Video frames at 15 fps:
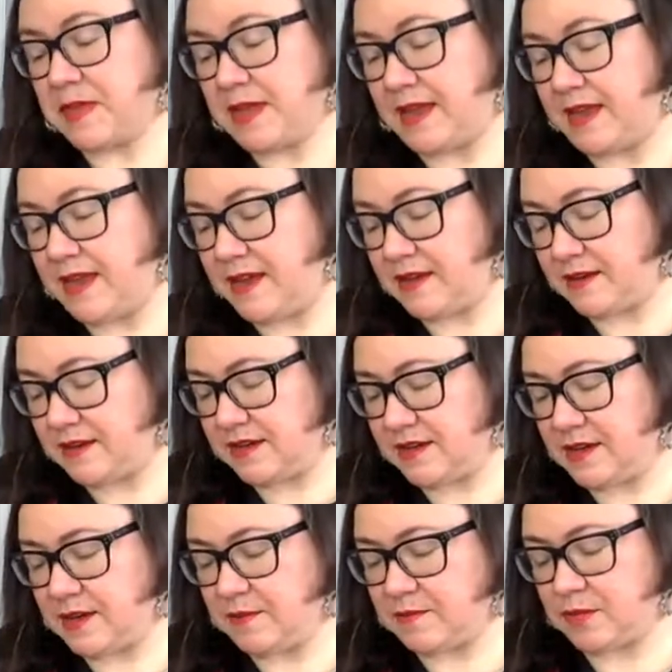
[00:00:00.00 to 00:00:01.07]
And
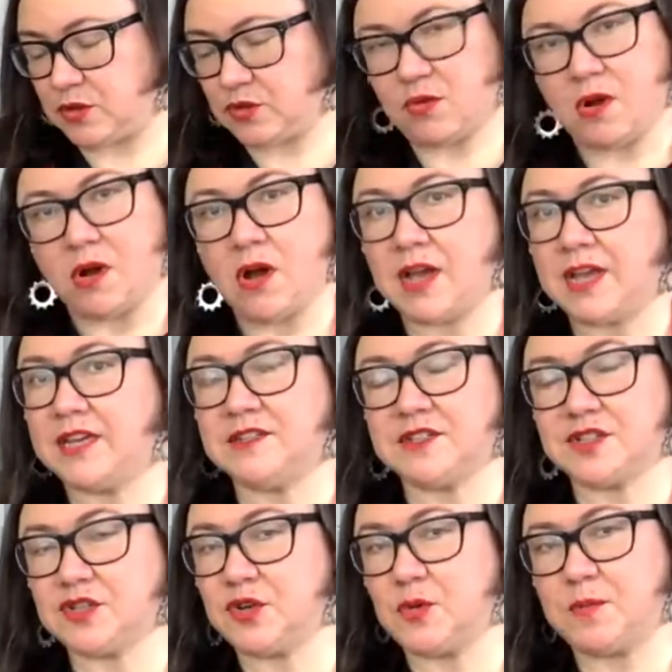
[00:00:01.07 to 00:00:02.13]
drawing is
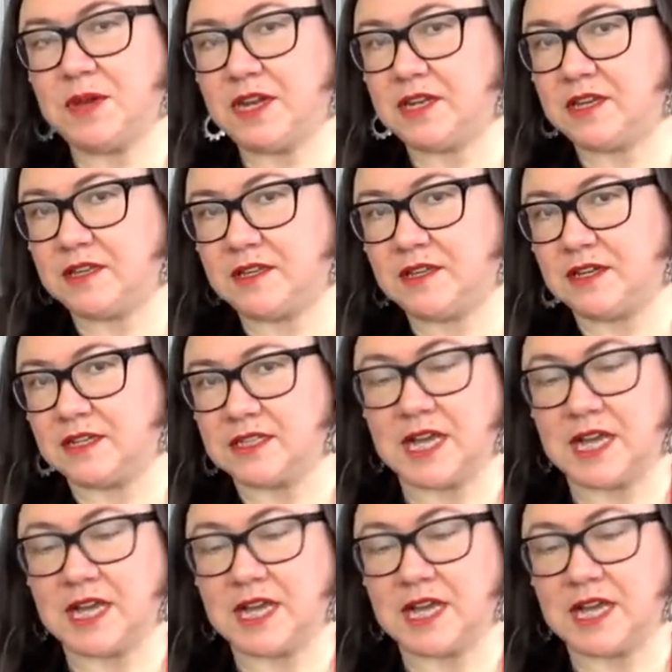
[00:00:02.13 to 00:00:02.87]
so many things.